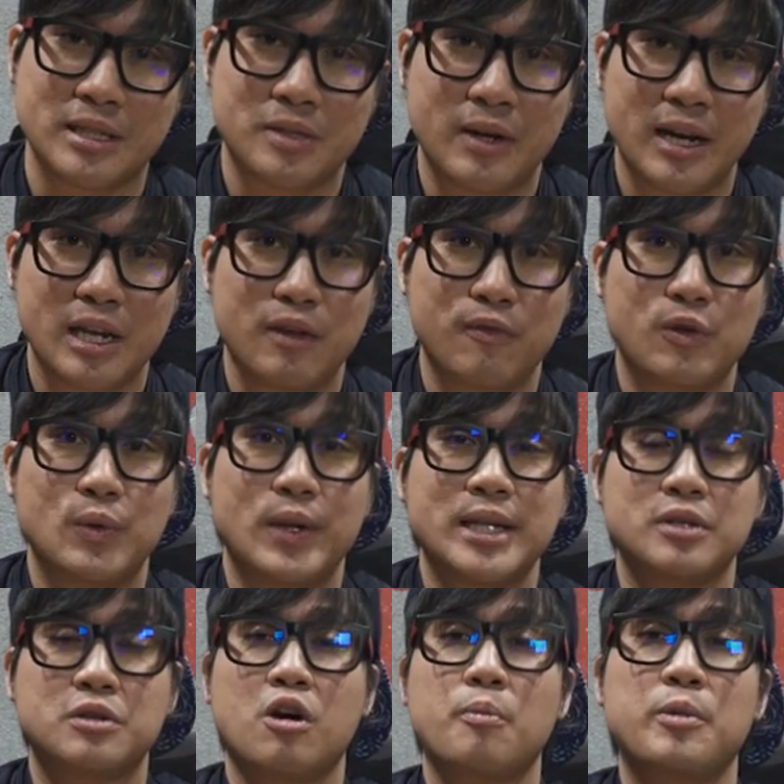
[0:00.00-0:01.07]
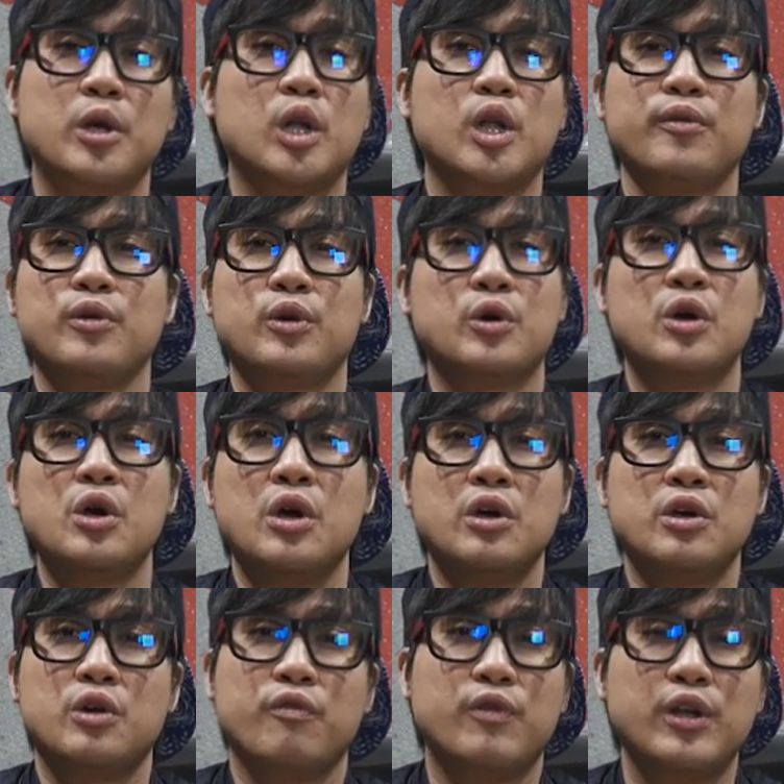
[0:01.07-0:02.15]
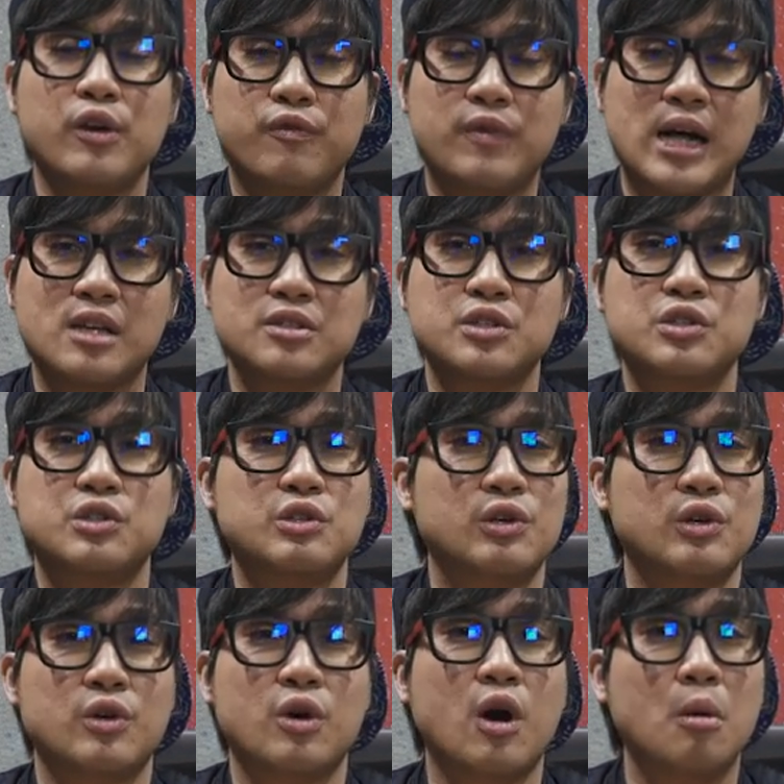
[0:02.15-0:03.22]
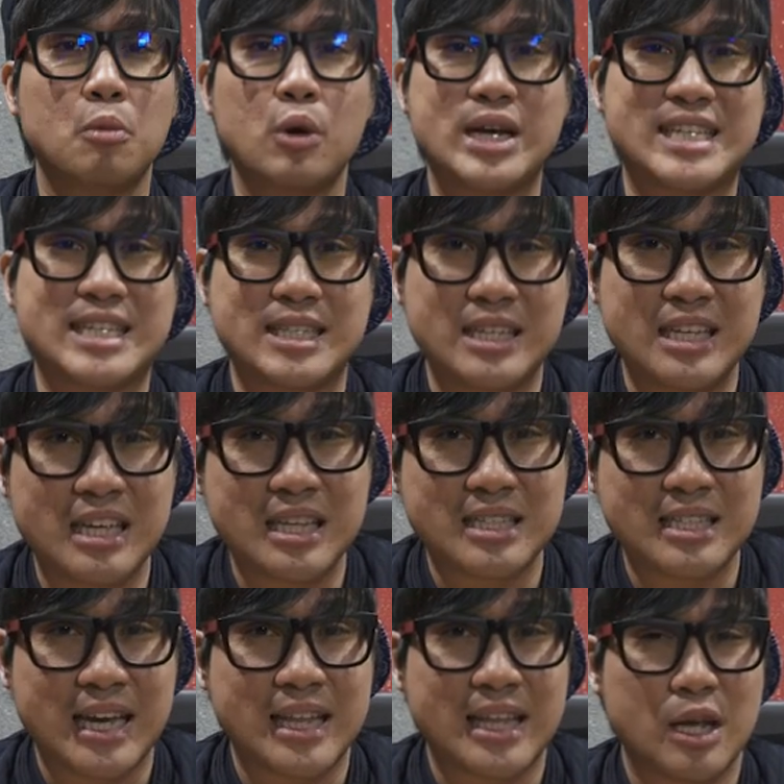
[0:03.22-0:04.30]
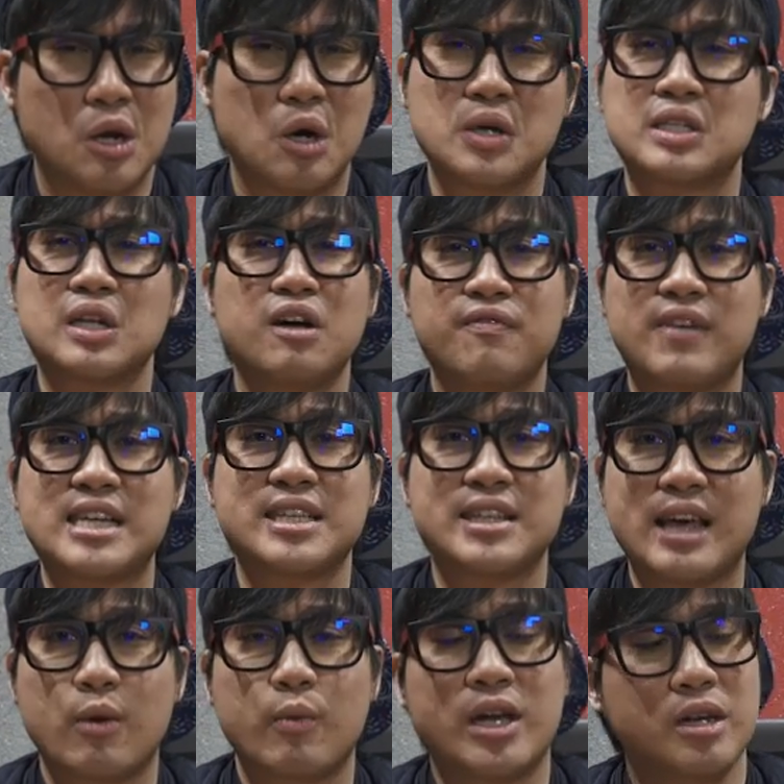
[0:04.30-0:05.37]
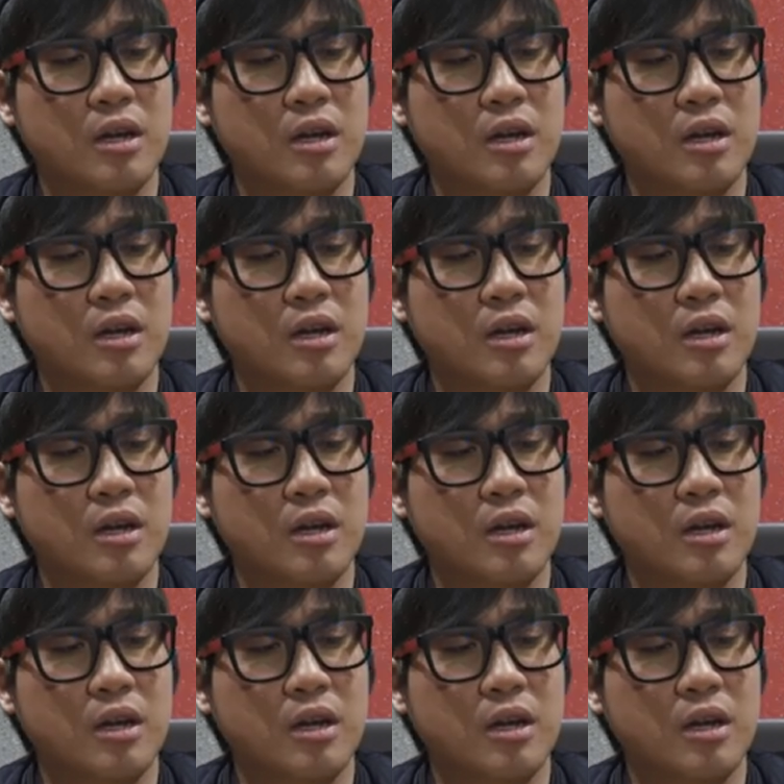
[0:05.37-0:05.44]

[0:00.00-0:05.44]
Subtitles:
That's right. If you like to copy all of your video files into your onboard SSD, saying that, oh, it's a lot faster that way.